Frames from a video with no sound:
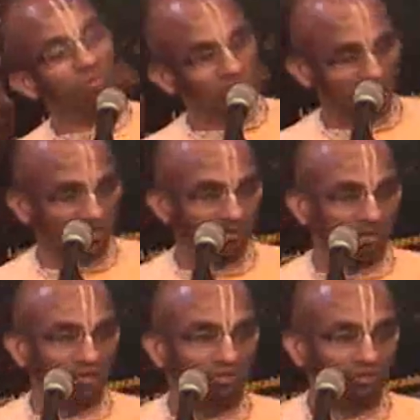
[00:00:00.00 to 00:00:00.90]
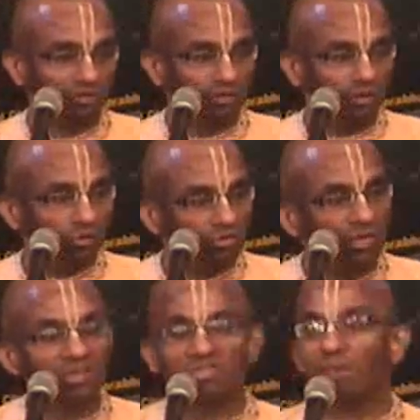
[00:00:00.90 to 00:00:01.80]
do those activities. So
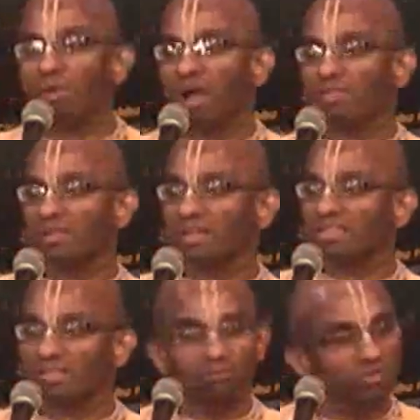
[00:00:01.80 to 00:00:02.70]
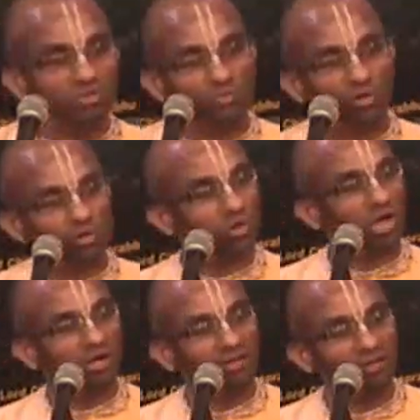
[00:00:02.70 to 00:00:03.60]
there are some other conceptions of
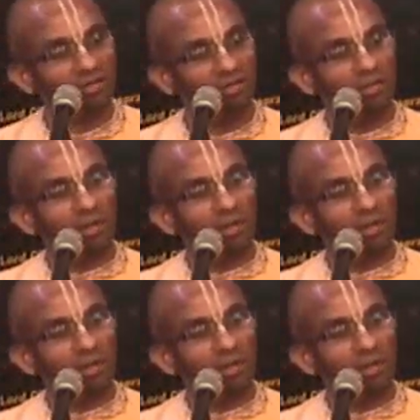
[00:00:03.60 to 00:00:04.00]
spirituality